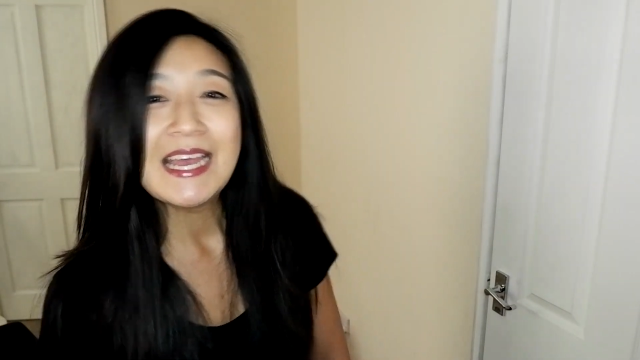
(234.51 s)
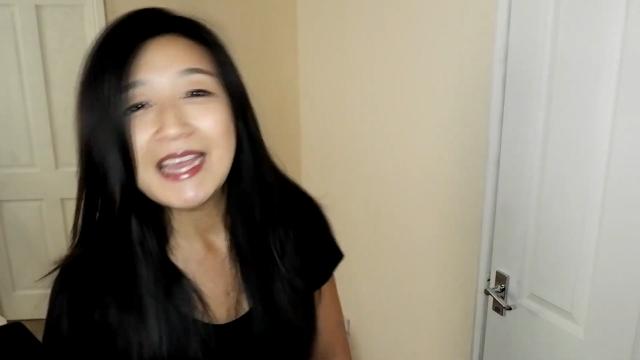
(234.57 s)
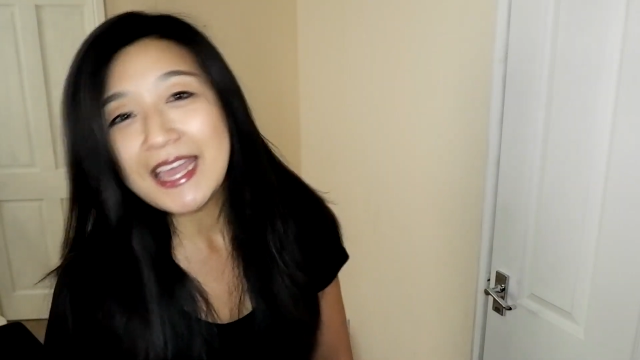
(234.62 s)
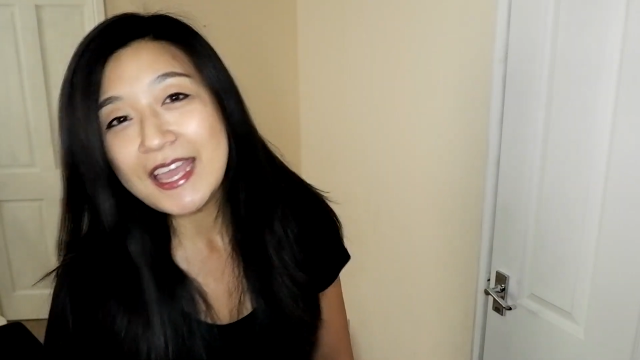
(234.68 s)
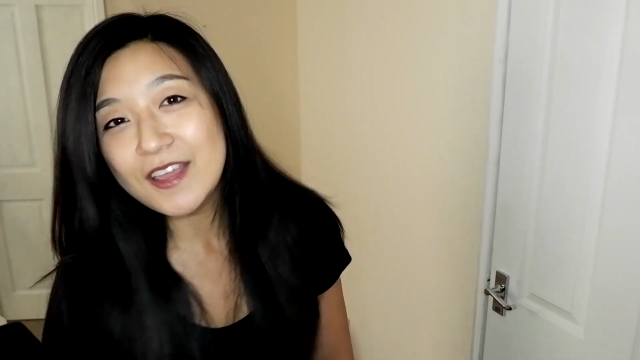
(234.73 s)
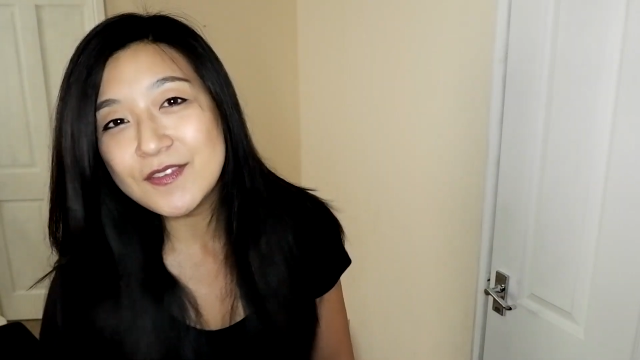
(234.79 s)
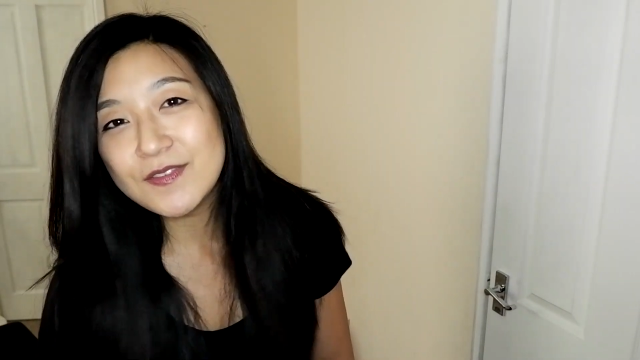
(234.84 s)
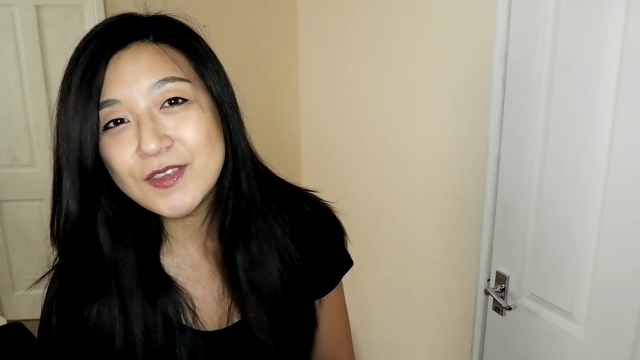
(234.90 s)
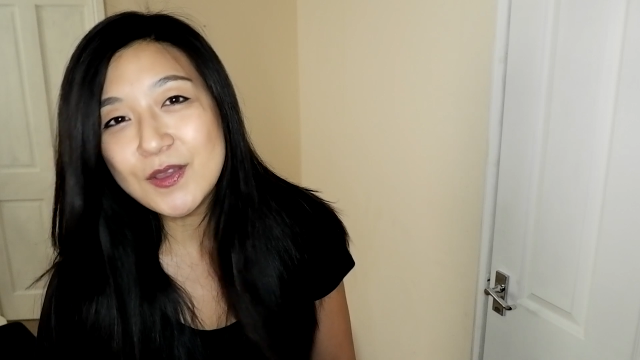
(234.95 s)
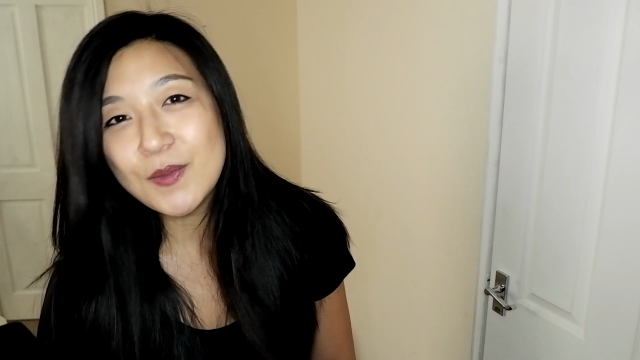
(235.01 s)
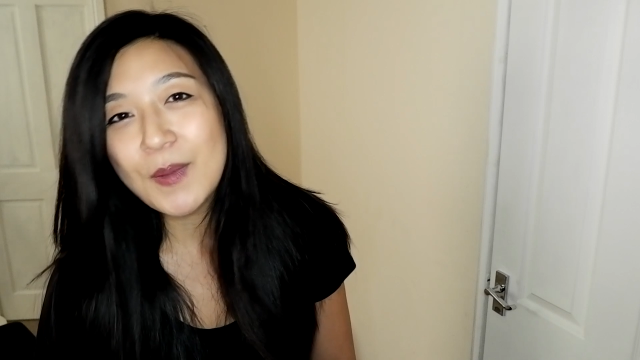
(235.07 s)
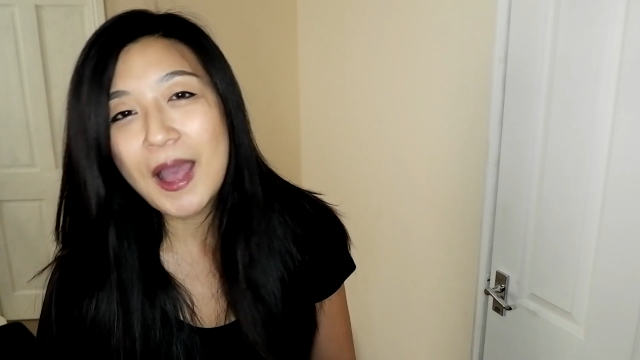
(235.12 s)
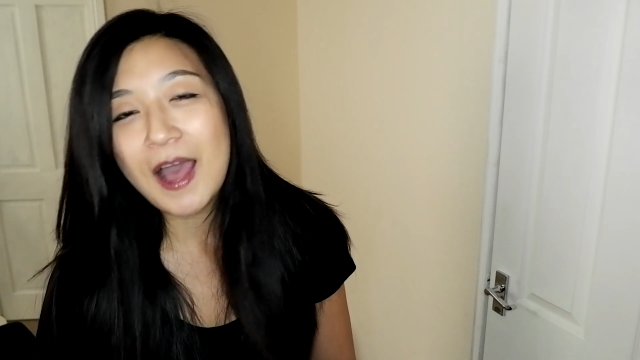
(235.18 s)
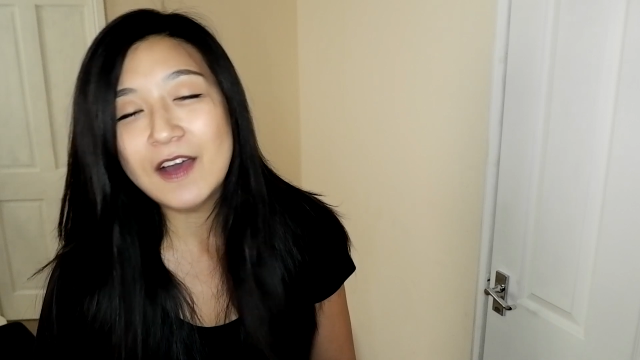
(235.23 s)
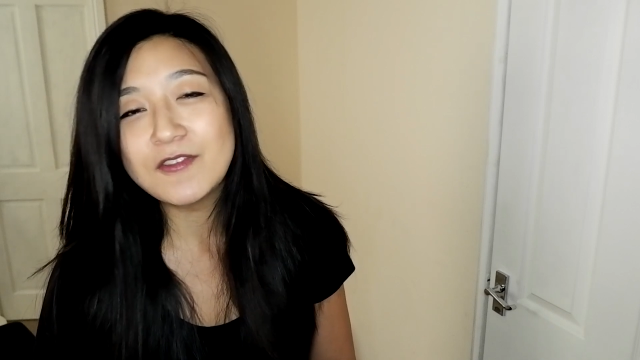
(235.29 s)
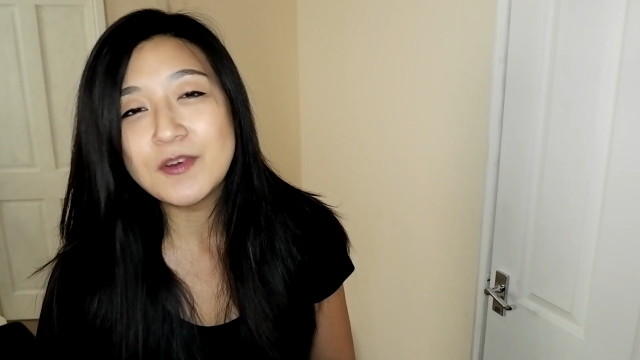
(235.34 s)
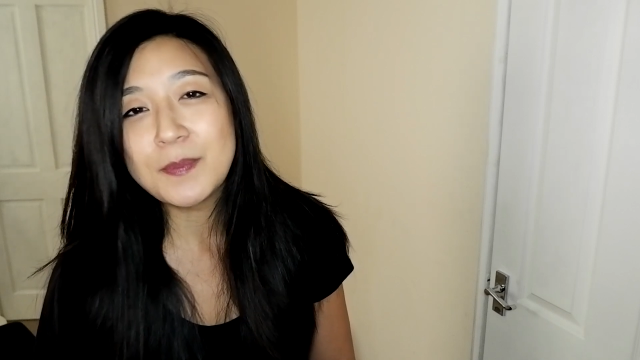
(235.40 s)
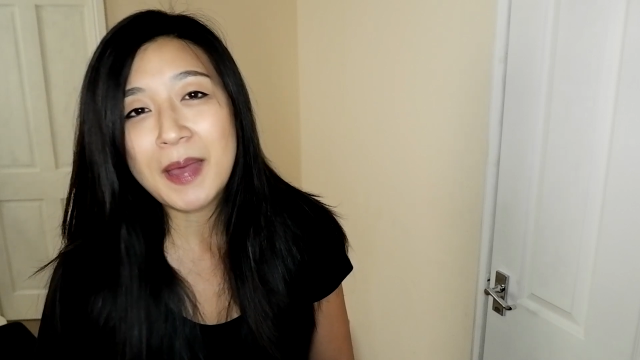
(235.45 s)
If you
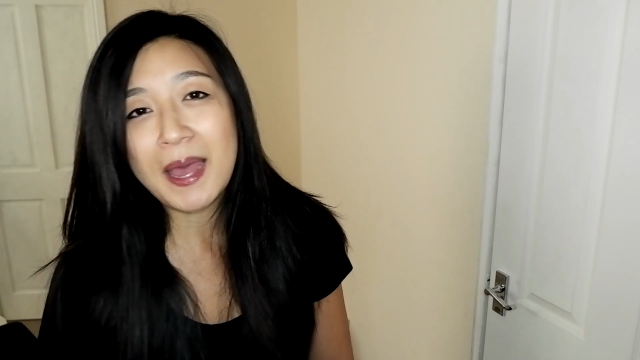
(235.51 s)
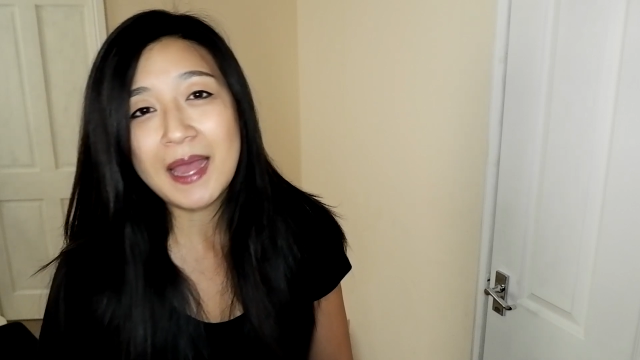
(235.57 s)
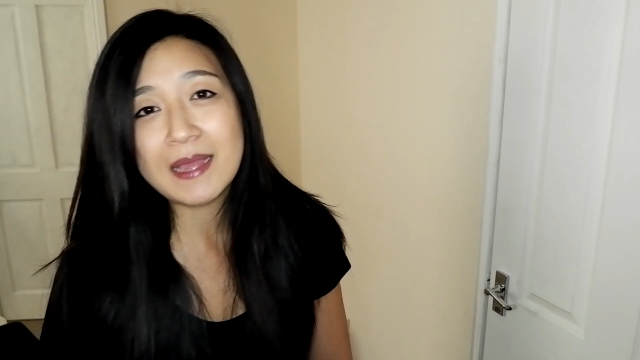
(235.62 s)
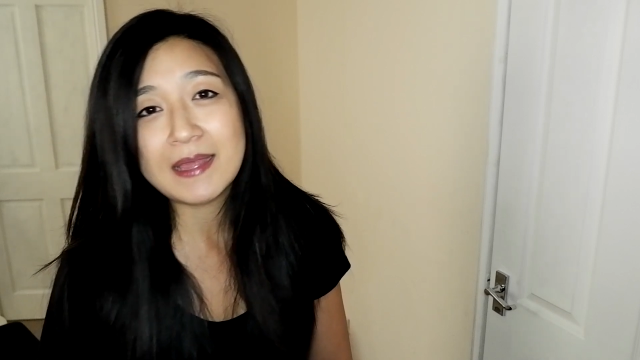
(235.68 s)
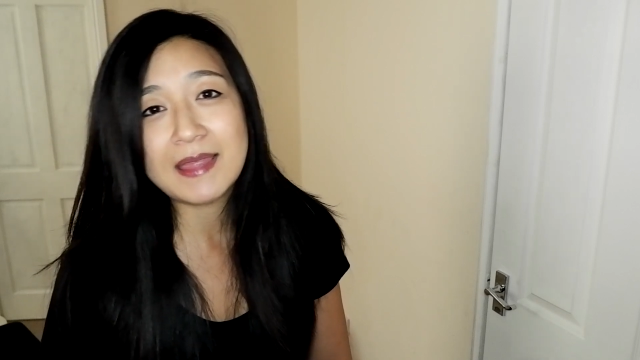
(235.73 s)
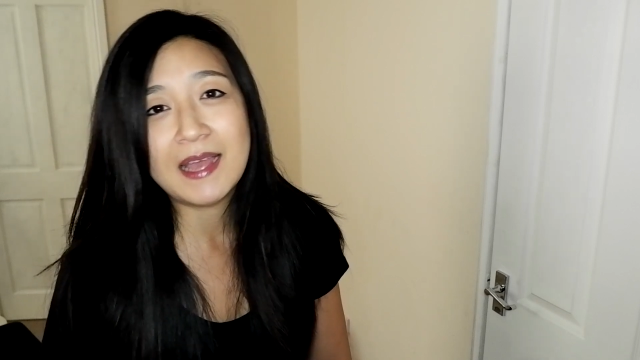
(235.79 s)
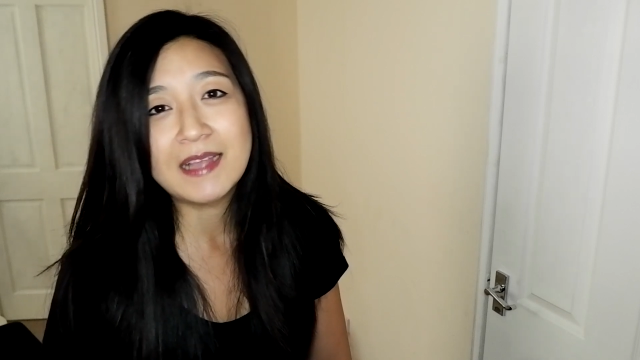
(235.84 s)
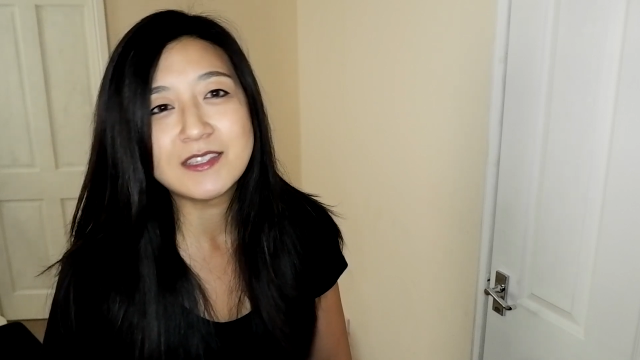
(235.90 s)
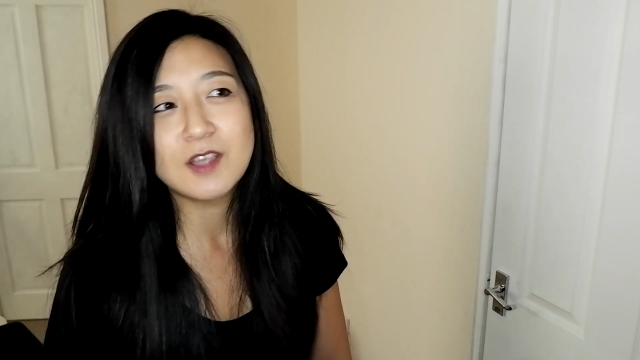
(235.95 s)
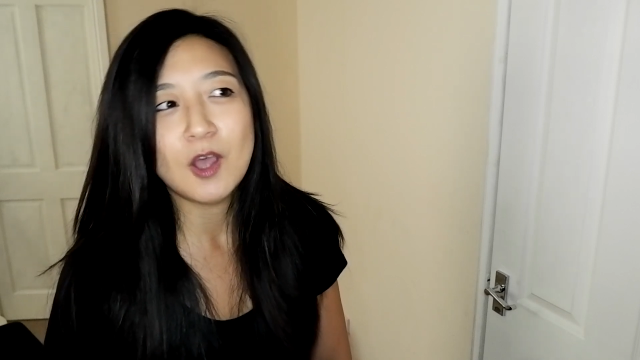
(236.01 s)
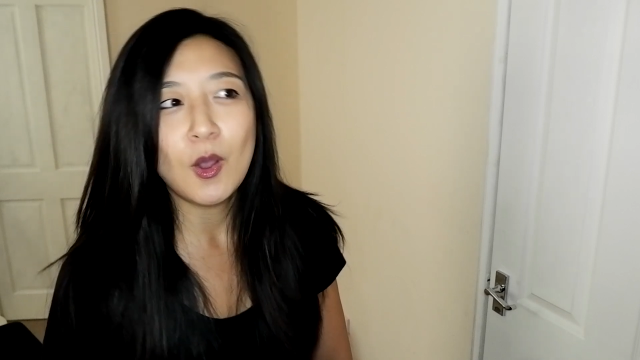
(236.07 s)
have a bag that's